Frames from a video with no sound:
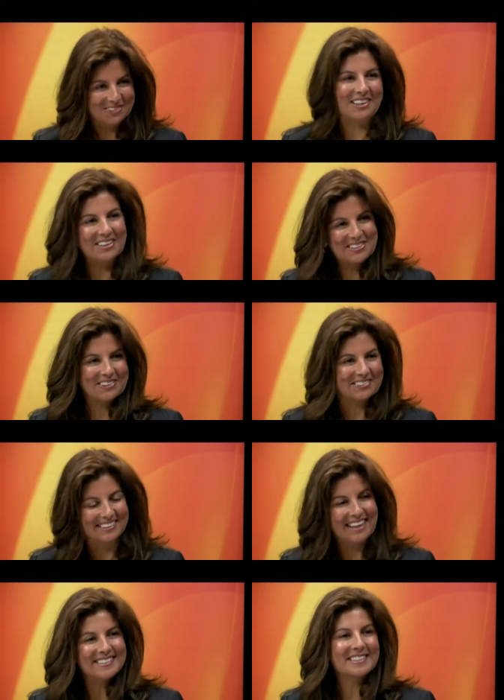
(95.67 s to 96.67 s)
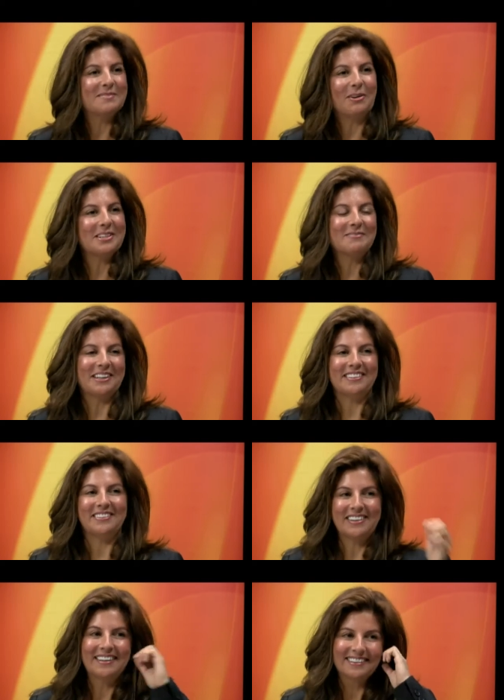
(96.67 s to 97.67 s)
Look at you. That's the sportsman in you, right?